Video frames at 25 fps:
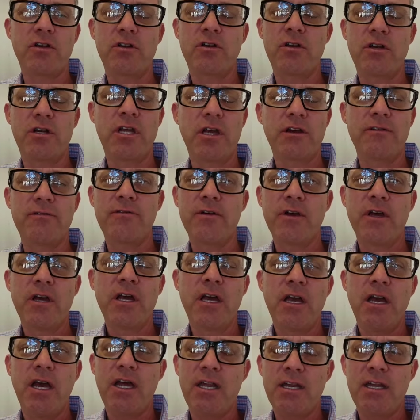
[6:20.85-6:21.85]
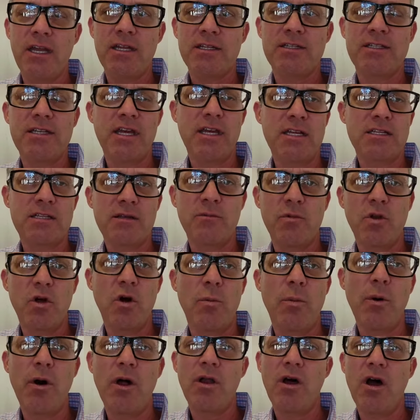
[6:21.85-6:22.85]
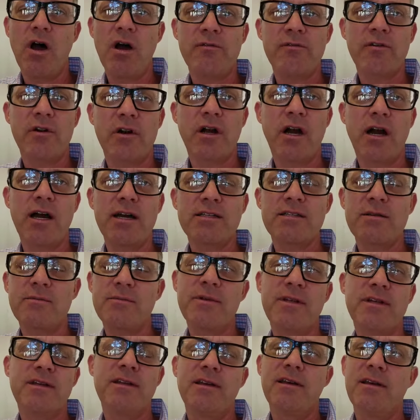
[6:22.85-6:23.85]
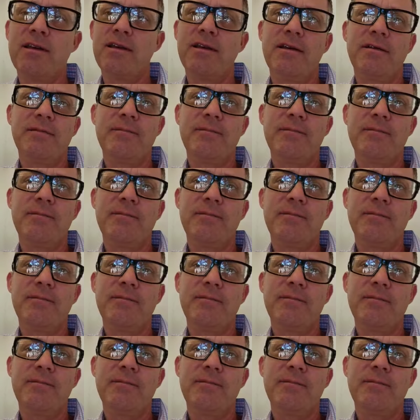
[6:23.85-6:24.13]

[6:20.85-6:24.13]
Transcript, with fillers: to give and, and take some lowball offer guys i mean